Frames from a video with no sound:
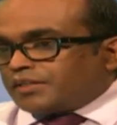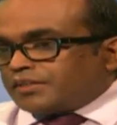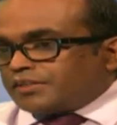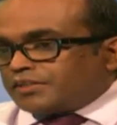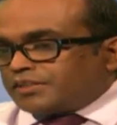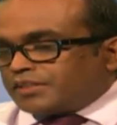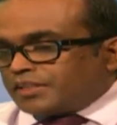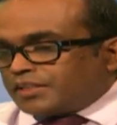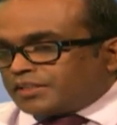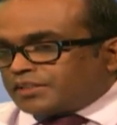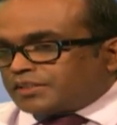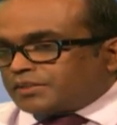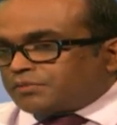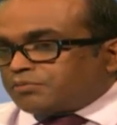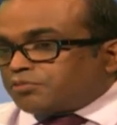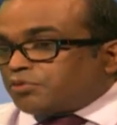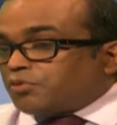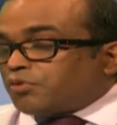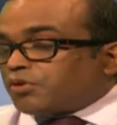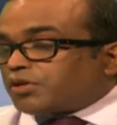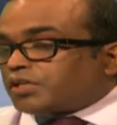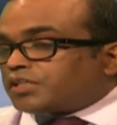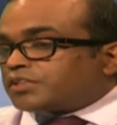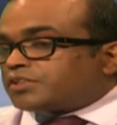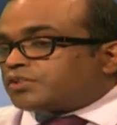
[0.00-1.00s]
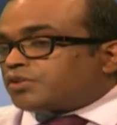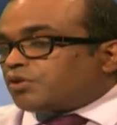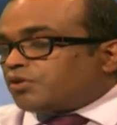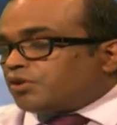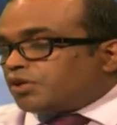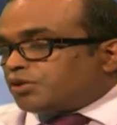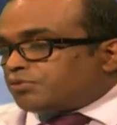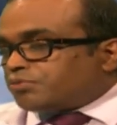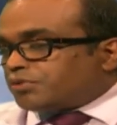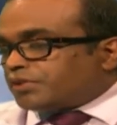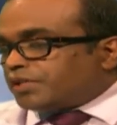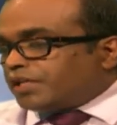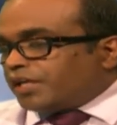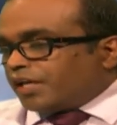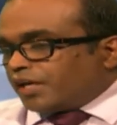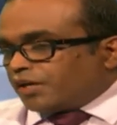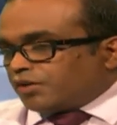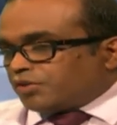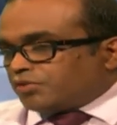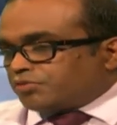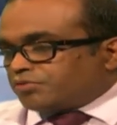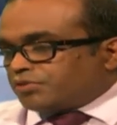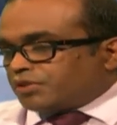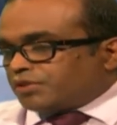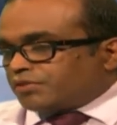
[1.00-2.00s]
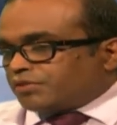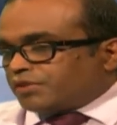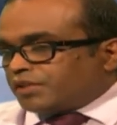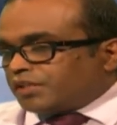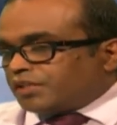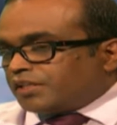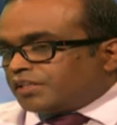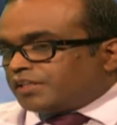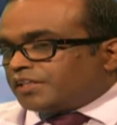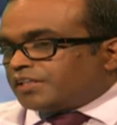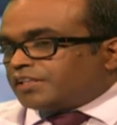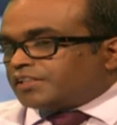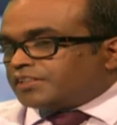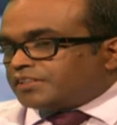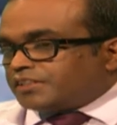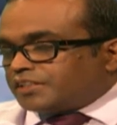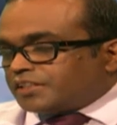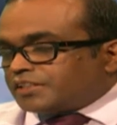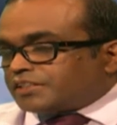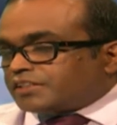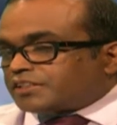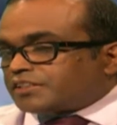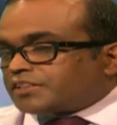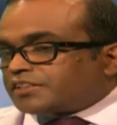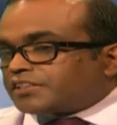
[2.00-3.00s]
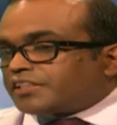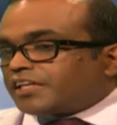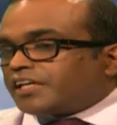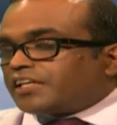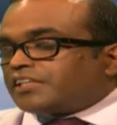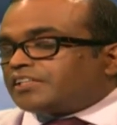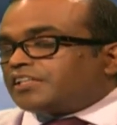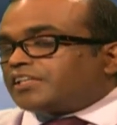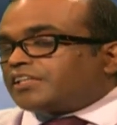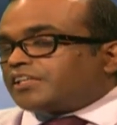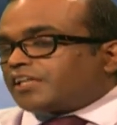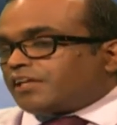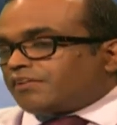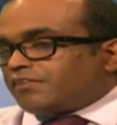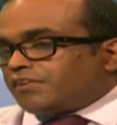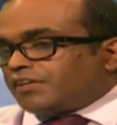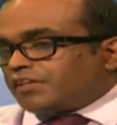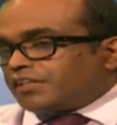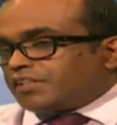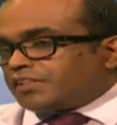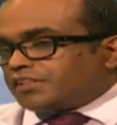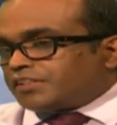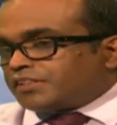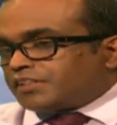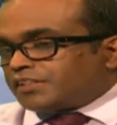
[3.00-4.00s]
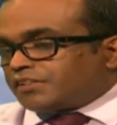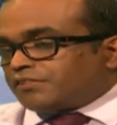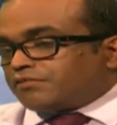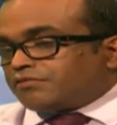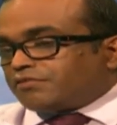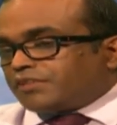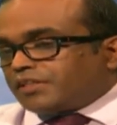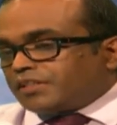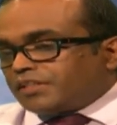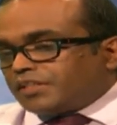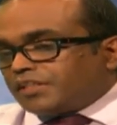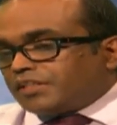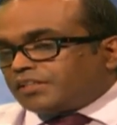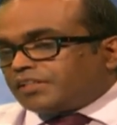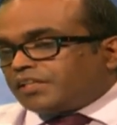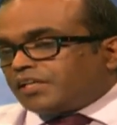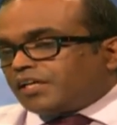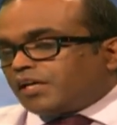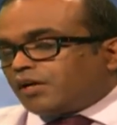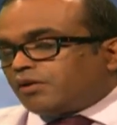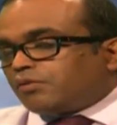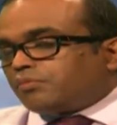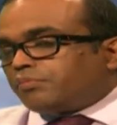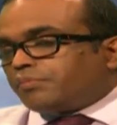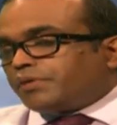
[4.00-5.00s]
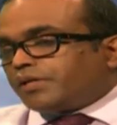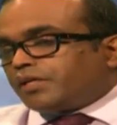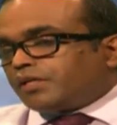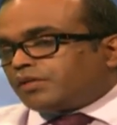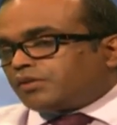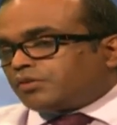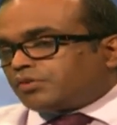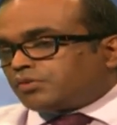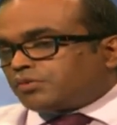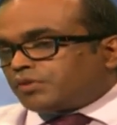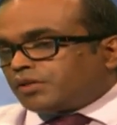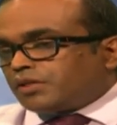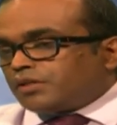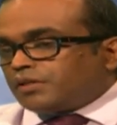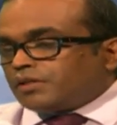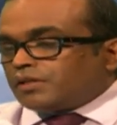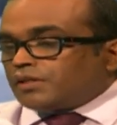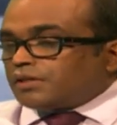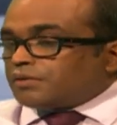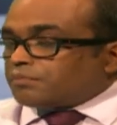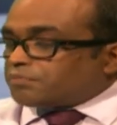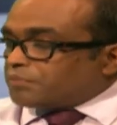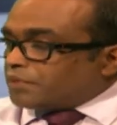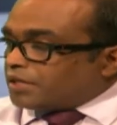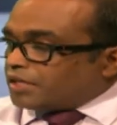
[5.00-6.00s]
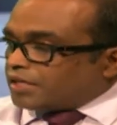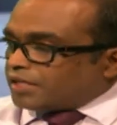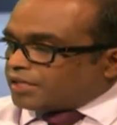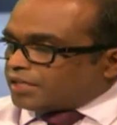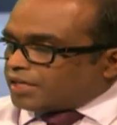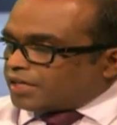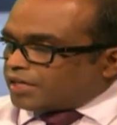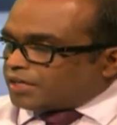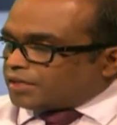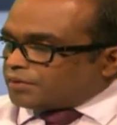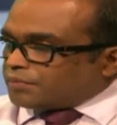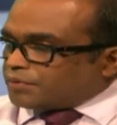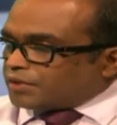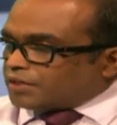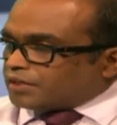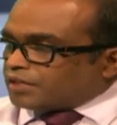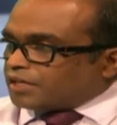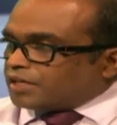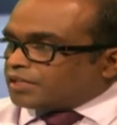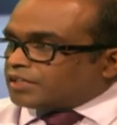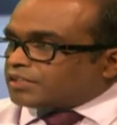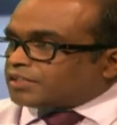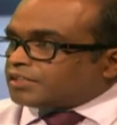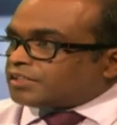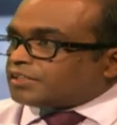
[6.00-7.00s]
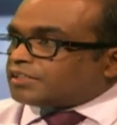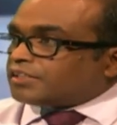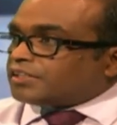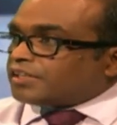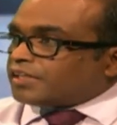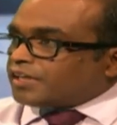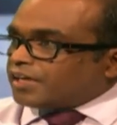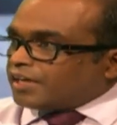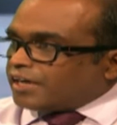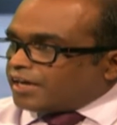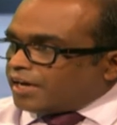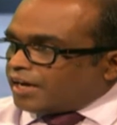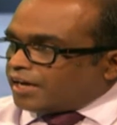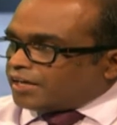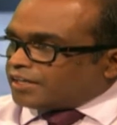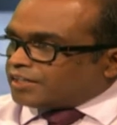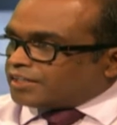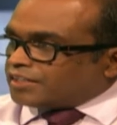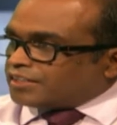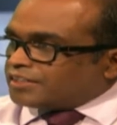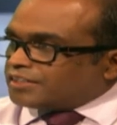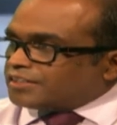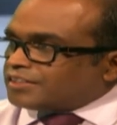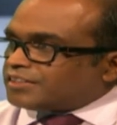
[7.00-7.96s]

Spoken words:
just focus only for the dengue fever, just get the travel history, whether they have been to a malaria endemic country, and